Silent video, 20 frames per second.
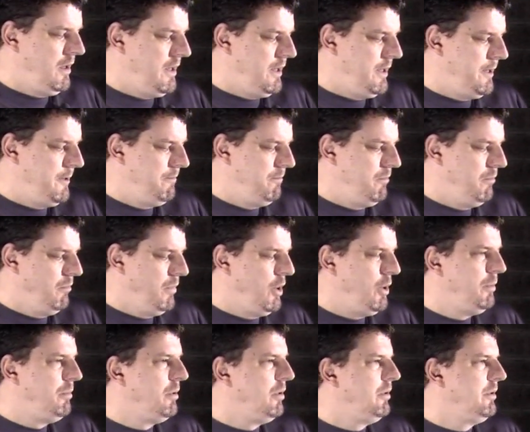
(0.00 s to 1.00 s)
um,
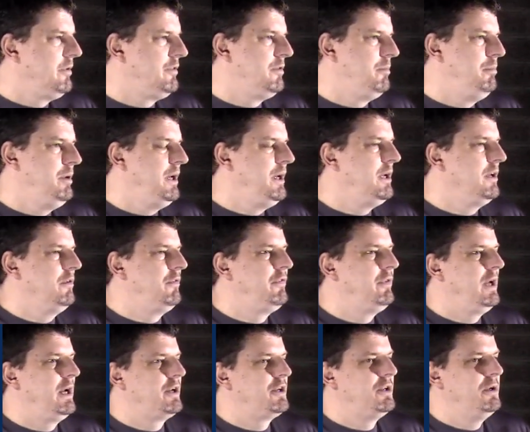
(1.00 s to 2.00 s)
mobile is a big
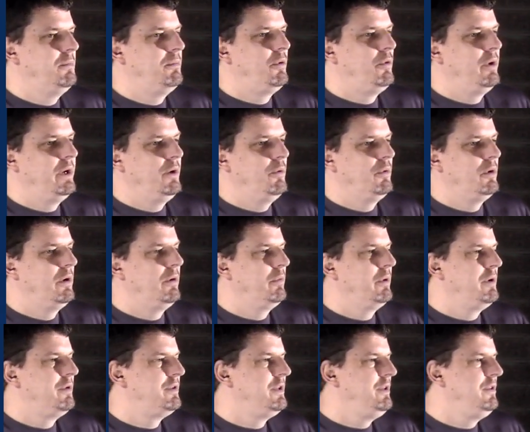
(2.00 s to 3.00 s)
inflection point where
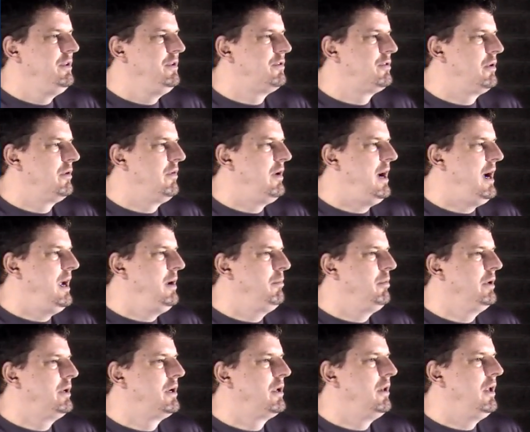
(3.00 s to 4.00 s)
we see these sort of
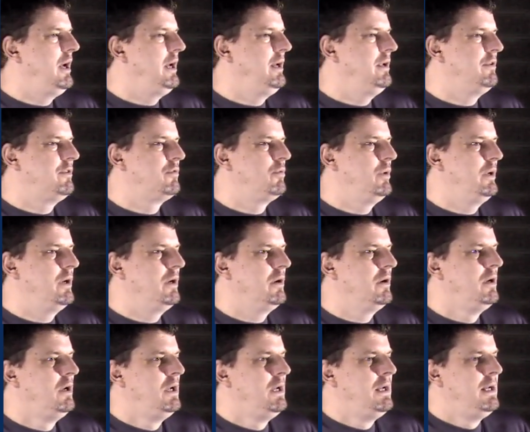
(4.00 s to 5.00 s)
hybrid clients
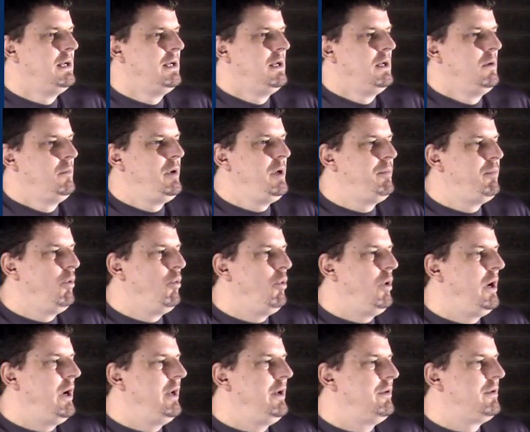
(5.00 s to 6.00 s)
where people
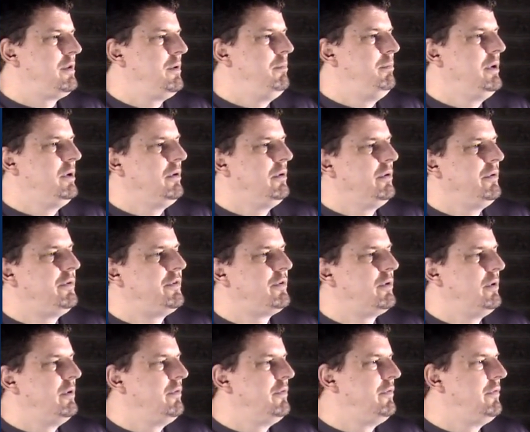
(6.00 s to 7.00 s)
want to build
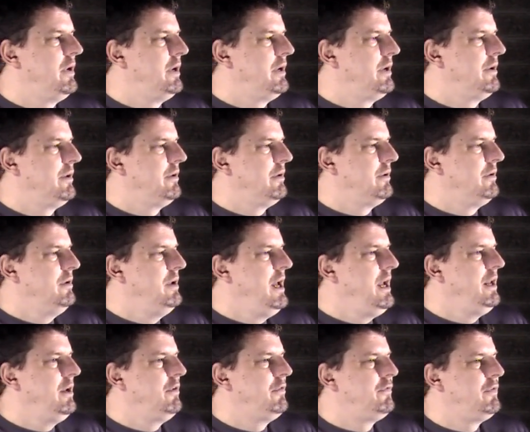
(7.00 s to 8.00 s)
sort of uh,
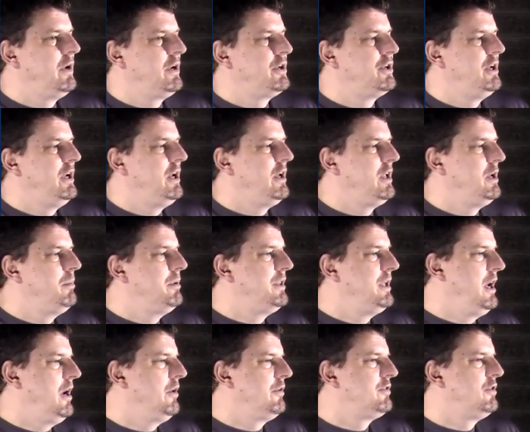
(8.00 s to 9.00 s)
native functionality, but
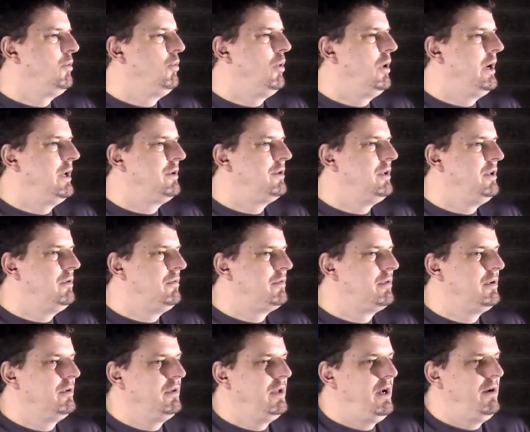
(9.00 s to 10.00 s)
they also want to,
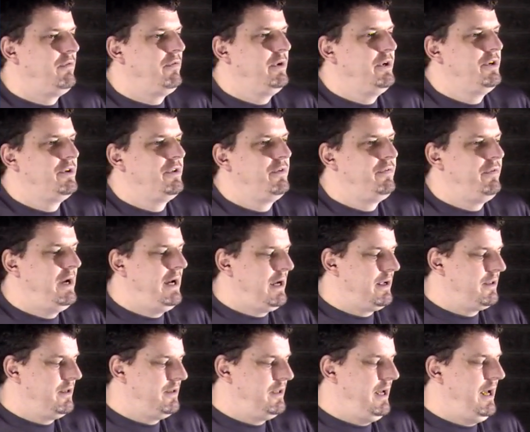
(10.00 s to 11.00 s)
to leverage the
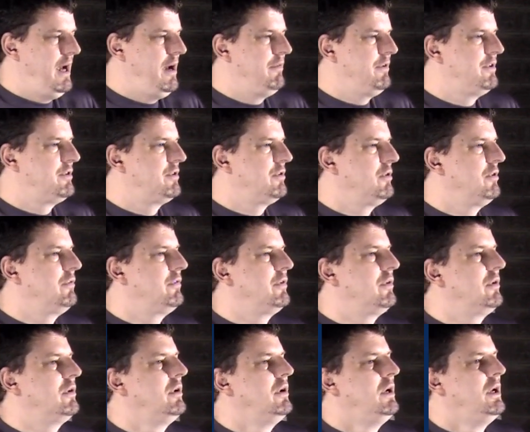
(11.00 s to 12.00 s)
fact that they have a
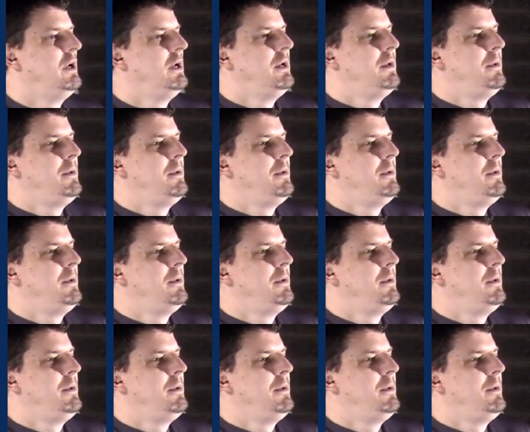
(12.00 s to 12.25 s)
server